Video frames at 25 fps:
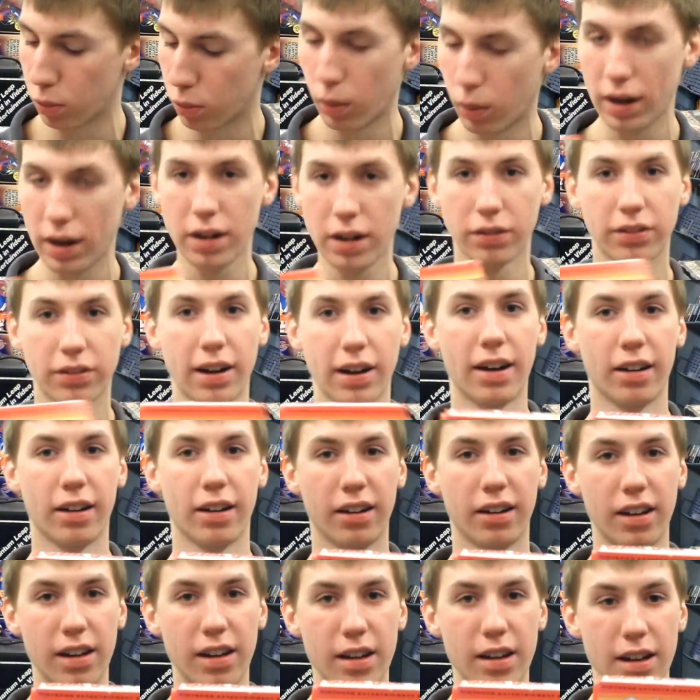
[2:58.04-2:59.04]
quite a
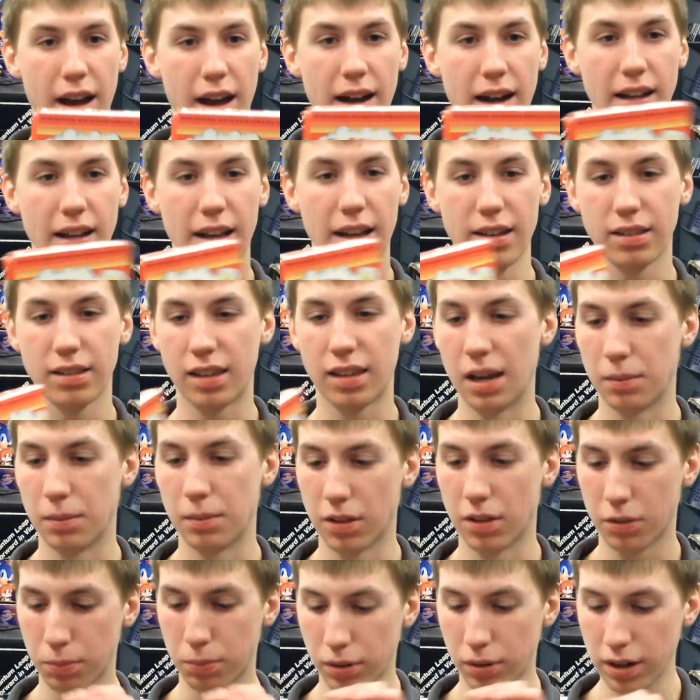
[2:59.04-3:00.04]
rare NES game,
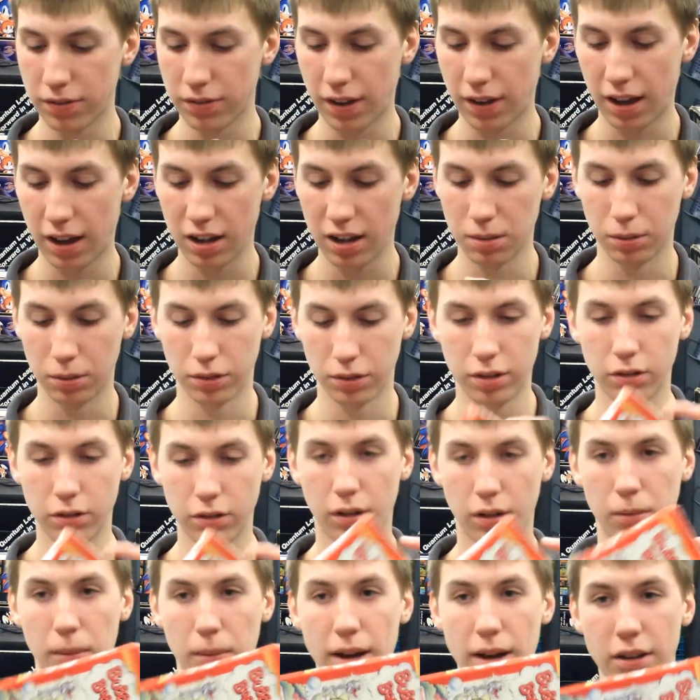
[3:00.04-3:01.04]
and it's pretty valuable
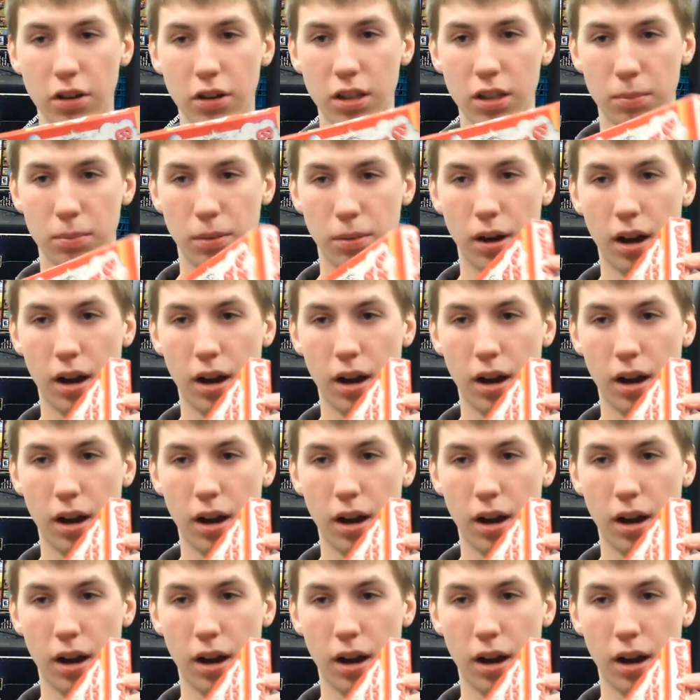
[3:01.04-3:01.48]
too. I know the